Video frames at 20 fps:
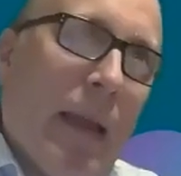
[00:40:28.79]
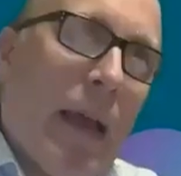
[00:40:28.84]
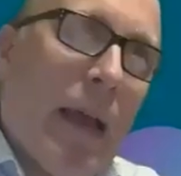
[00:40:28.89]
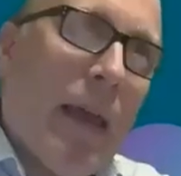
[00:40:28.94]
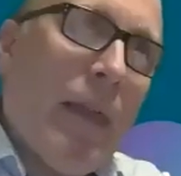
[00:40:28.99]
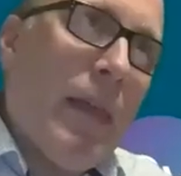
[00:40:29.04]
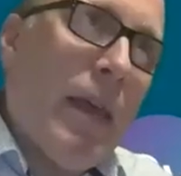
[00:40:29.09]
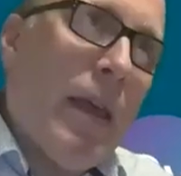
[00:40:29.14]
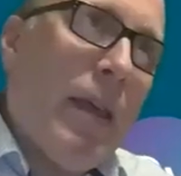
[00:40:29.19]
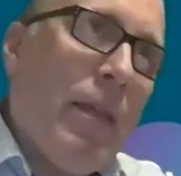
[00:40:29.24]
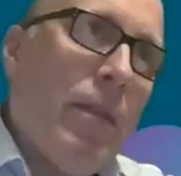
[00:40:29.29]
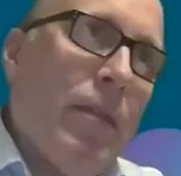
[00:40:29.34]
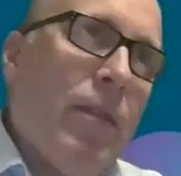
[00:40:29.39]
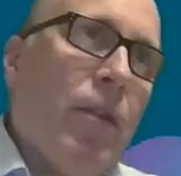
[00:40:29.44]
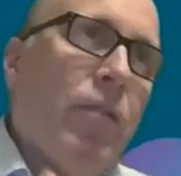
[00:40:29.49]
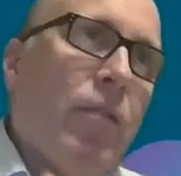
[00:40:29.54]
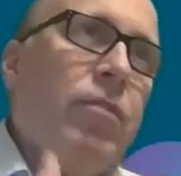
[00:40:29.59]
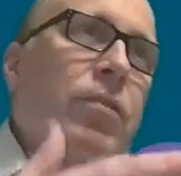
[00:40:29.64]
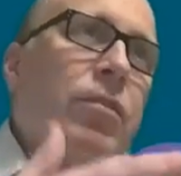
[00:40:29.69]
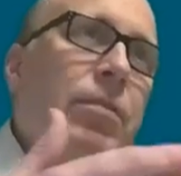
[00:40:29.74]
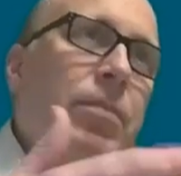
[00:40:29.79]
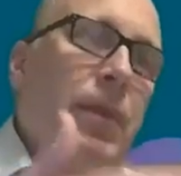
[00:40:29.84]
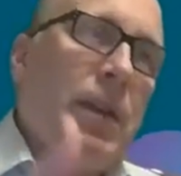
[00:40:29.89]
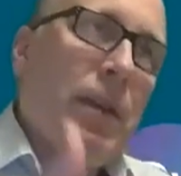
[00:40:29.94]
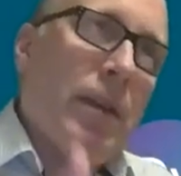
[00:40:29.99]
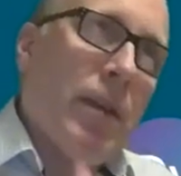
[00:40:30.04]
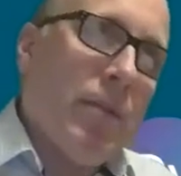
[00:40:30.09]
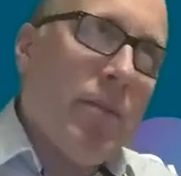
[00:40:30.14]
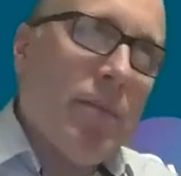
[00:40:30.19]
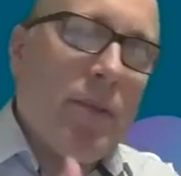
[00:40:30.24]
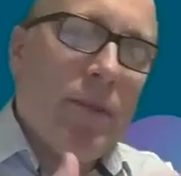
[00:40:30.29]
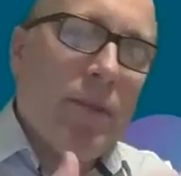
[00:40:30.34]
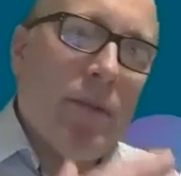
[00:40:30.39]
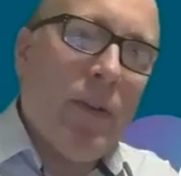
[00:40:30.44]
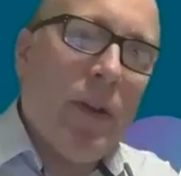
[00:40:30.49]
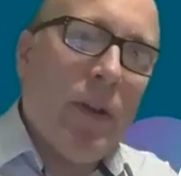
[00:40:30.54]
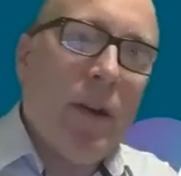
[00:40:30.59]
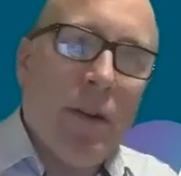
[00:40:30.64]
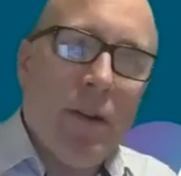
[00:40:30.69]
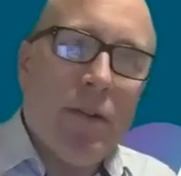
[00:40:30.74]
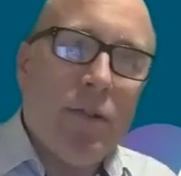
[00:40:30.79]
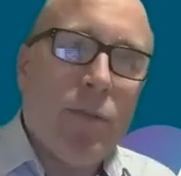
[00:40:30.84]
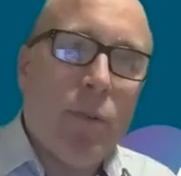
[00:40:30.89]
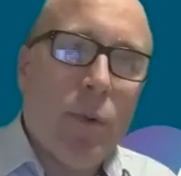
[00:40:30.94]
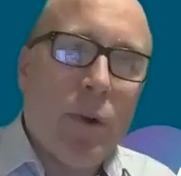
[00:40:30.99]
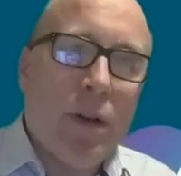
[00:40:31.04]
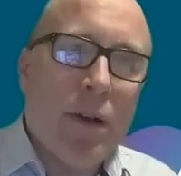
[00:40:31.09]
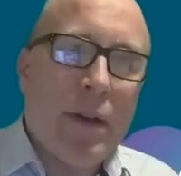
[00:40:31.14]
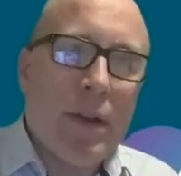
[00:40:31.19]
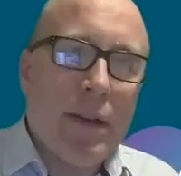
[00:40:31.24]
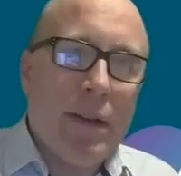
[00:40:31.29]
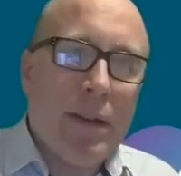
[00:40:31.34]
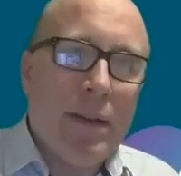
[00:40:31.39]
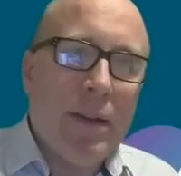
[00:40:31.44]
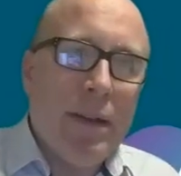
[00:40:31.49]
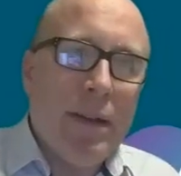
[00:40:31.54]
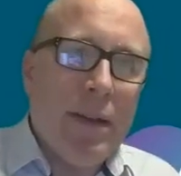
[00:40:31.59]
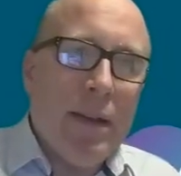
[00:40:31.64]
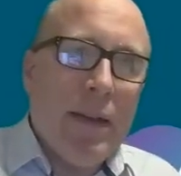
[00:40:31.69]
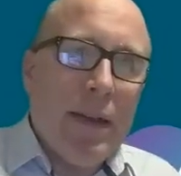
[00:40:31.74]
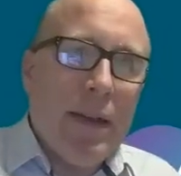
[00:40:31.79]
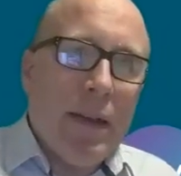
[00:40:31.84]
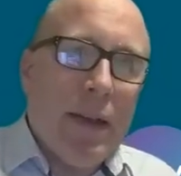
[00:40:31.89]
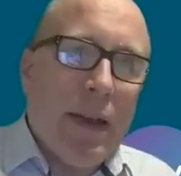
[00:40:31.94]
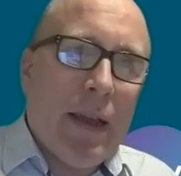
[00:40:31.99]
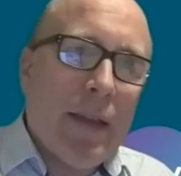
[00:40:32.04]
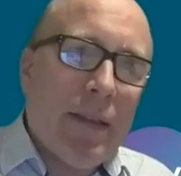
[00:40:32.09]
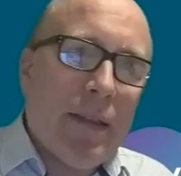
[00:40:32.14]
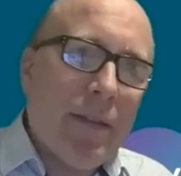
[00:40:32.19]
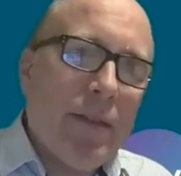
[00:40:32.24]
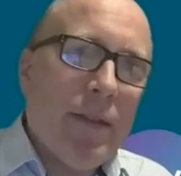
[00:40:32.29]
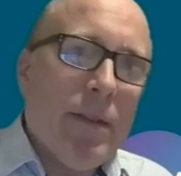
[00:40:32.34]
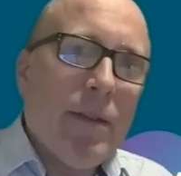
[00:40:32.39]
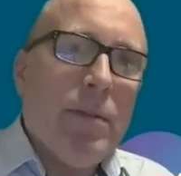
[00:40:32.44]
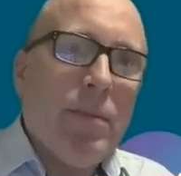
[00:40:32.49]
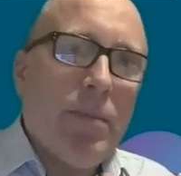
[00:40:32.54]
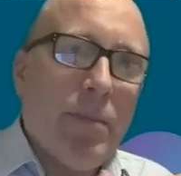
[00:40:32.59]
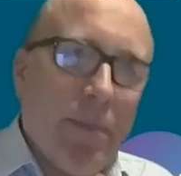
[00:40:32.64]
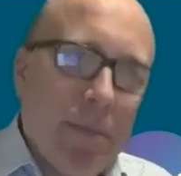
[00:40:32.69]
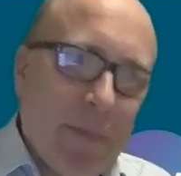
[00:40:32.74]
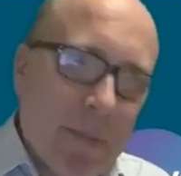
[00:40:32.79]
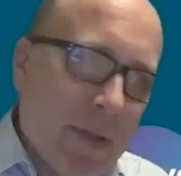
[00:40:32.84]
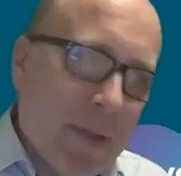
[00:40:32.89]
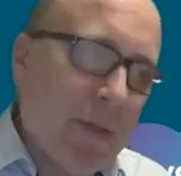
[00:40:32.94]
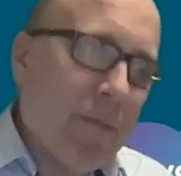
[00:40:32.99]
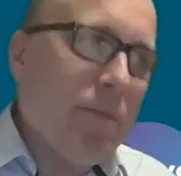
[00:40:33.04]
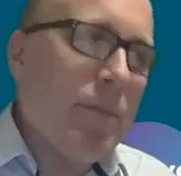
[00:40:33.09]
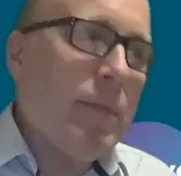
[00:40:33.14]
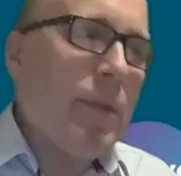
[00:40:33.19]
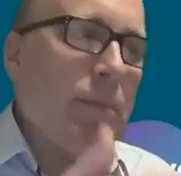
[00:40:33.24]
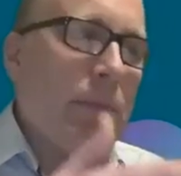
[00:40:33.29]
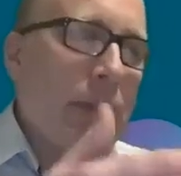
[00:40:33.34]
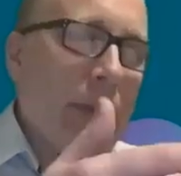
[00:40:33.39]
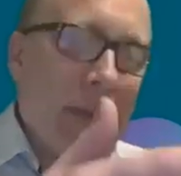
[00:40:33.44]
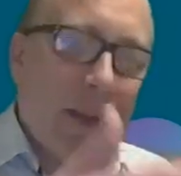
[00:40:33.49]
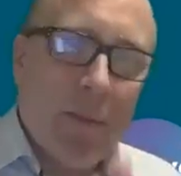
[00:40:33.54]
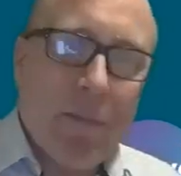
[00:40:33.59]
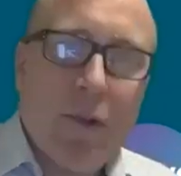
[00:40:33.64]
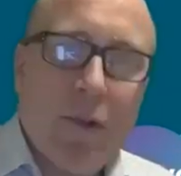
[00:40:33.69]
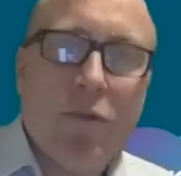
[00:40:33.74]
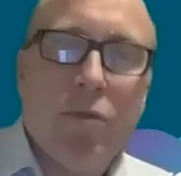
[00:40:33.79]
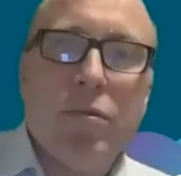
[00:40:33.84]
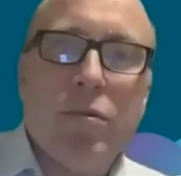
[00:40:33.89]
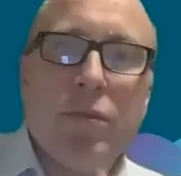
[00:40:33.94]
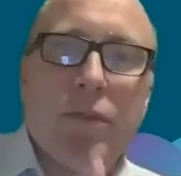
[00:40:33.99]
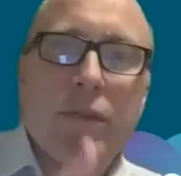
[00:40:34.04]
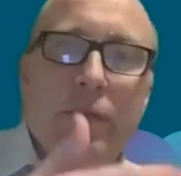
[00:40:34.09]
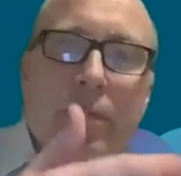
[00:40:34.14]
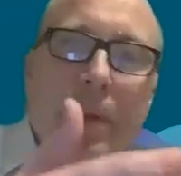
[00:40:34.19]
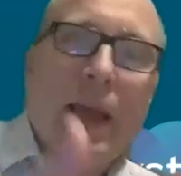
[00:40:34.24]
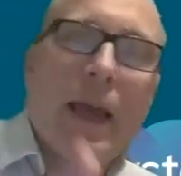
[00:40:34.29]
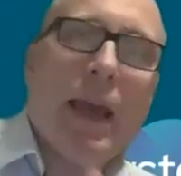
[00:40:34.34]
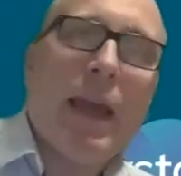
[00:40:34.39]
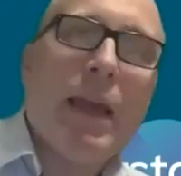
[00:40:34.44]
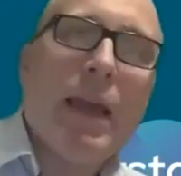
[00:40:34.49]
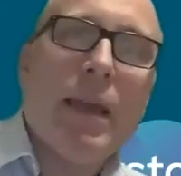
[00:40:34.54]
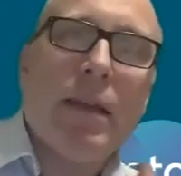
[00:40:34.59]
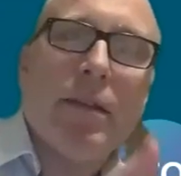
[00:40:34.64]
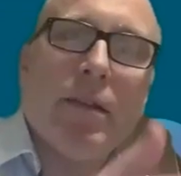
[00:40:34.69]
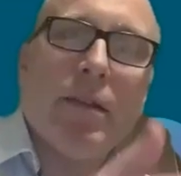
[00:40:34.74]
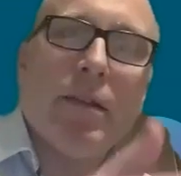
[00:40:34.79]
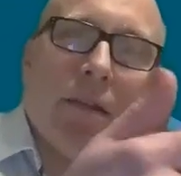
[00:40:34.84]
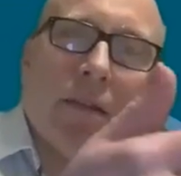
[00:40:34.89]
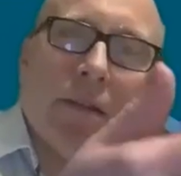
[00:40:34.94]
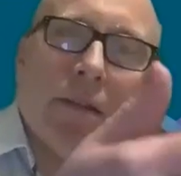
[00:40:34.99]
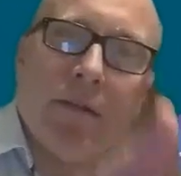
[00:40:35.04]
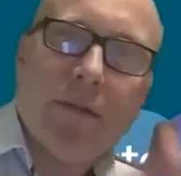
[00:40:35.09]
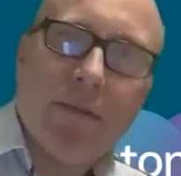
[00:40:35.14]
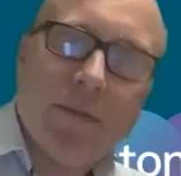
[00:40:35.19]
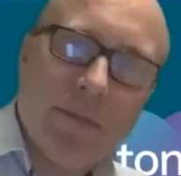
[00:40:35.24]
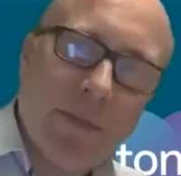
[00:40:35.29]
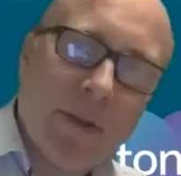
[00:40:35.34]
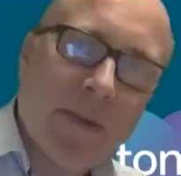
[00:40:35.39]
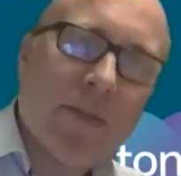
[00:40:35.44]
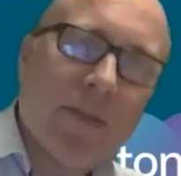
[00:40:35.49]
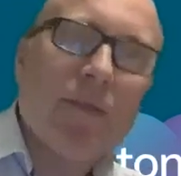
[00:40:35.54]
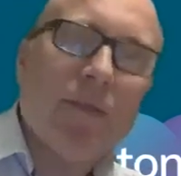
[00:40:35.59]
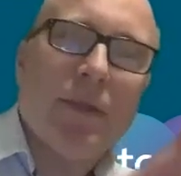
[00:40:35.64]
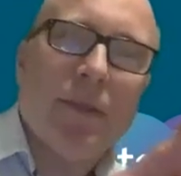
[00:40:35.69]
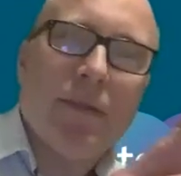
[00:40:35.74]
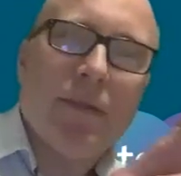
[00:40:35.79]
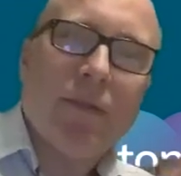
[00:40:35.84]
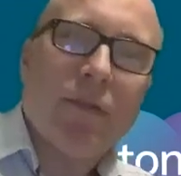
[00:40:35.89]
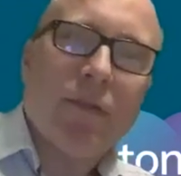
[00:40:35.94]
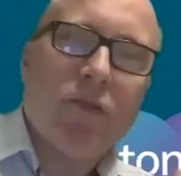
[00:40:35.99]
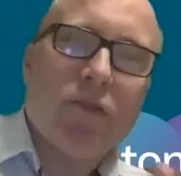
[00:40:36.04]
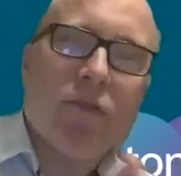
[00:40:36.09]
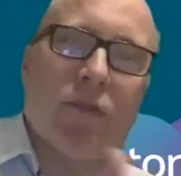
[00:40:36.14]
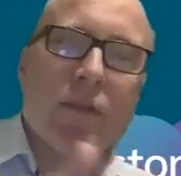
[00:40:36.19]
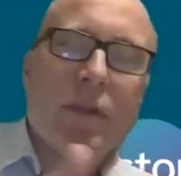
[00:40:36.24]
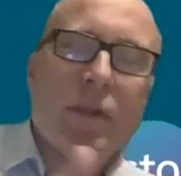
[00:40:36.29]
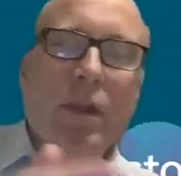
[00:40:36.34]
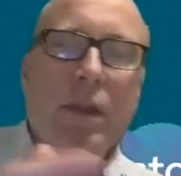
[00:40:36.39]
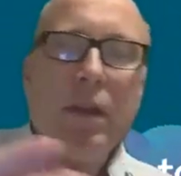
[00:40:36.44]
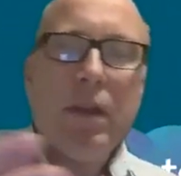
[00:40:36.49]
And then those become sort of hardwired and become a cause of pain and other dysfunction.